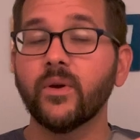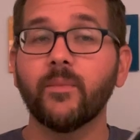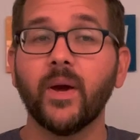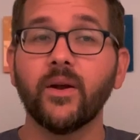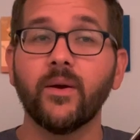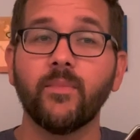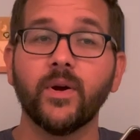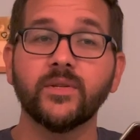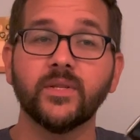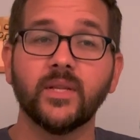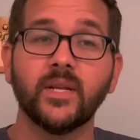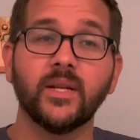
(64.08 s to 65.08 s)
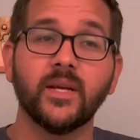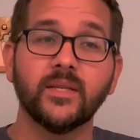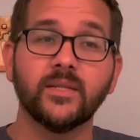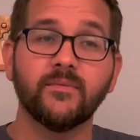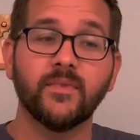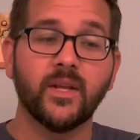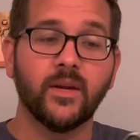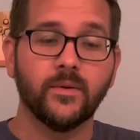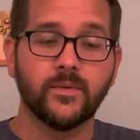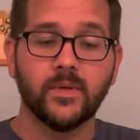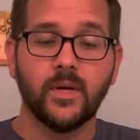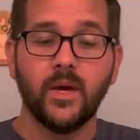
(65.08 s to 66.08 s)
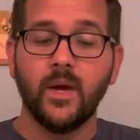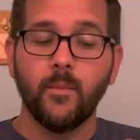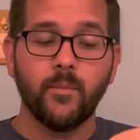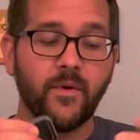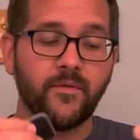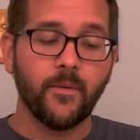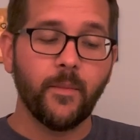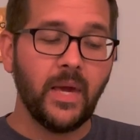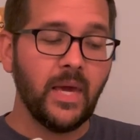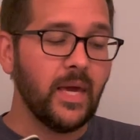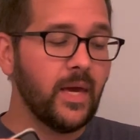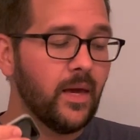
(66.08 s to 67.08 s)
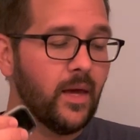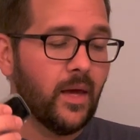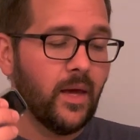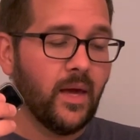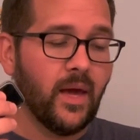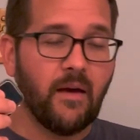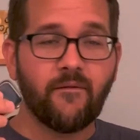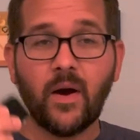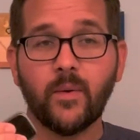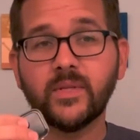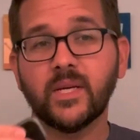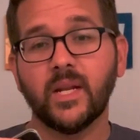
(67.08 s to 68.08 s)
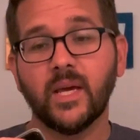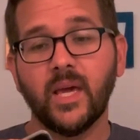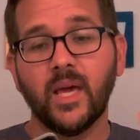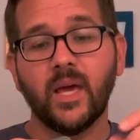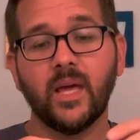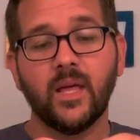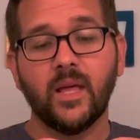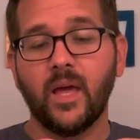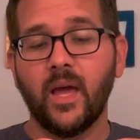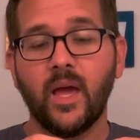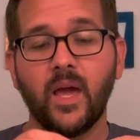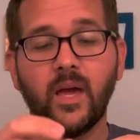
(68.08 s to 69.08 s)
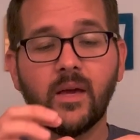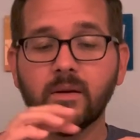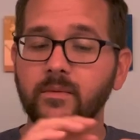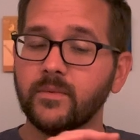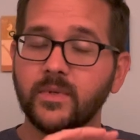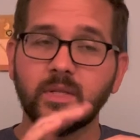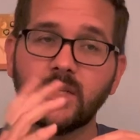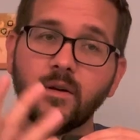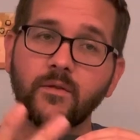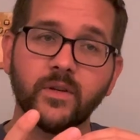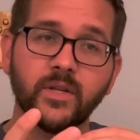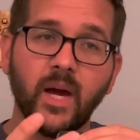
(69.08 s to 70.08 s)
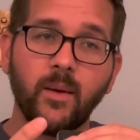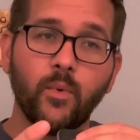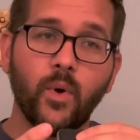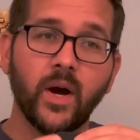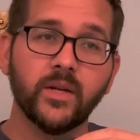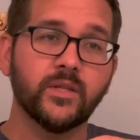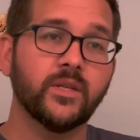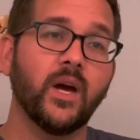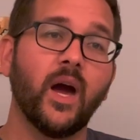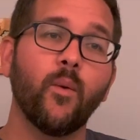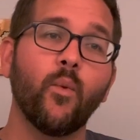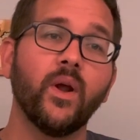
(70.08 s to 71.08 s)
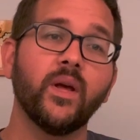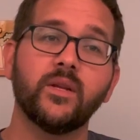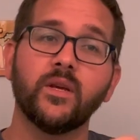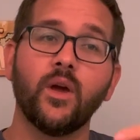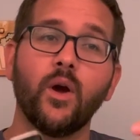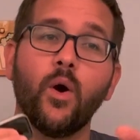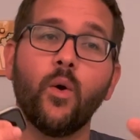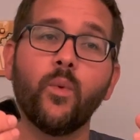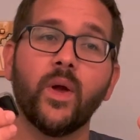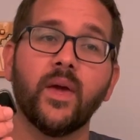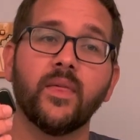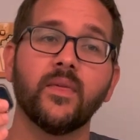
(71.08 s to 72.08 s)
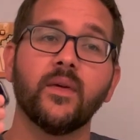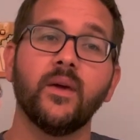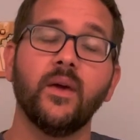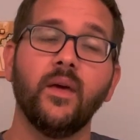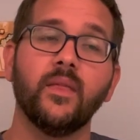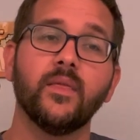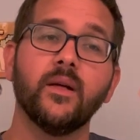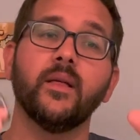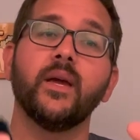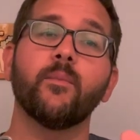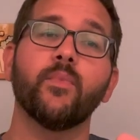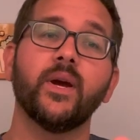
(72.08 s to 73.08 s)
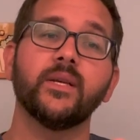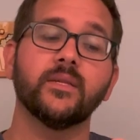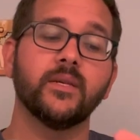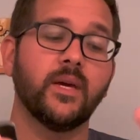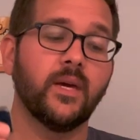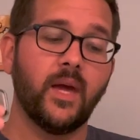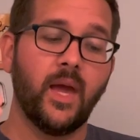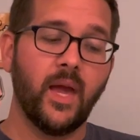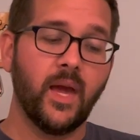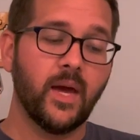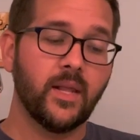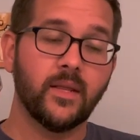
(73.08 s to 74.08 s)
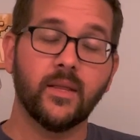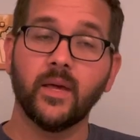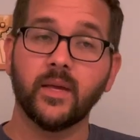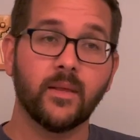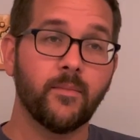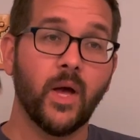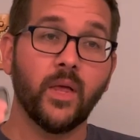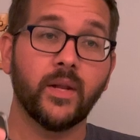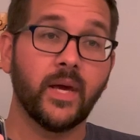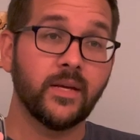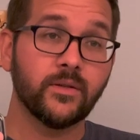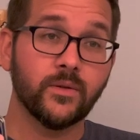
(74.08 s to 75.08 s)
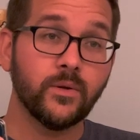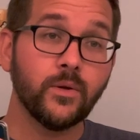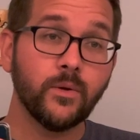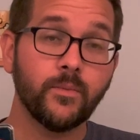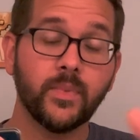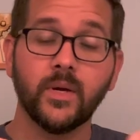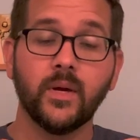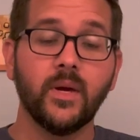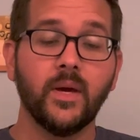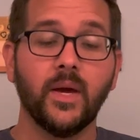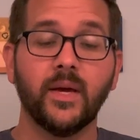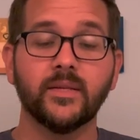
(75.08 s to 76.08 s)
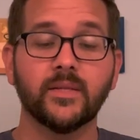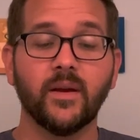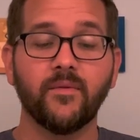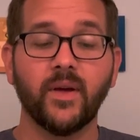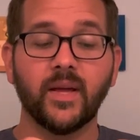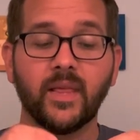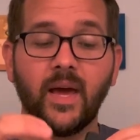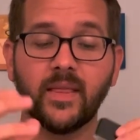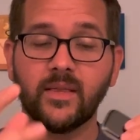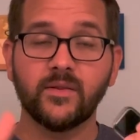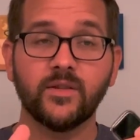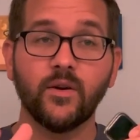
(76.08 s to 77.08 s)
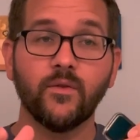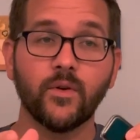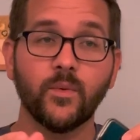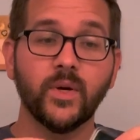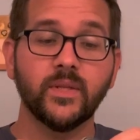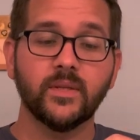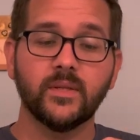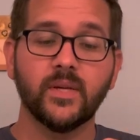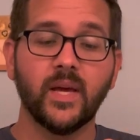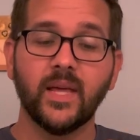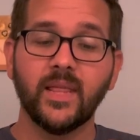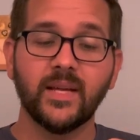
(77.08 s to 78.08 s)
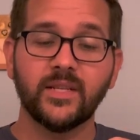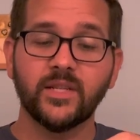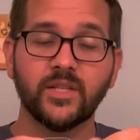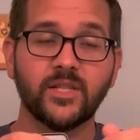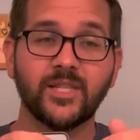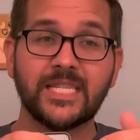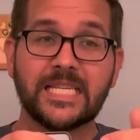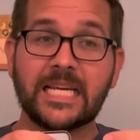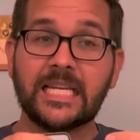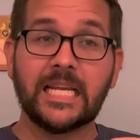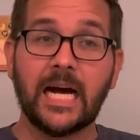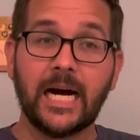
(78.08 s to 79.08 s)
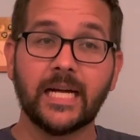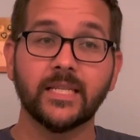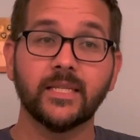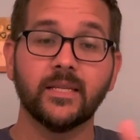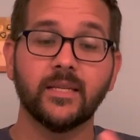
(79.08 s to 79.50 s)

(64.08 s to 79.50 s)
better in person than it does in videos. But for me, if I was going to get a silver type watch, I want it to go with the link bracelet and like the Milanese loop and stuff like that, the silver ones, and it just did not.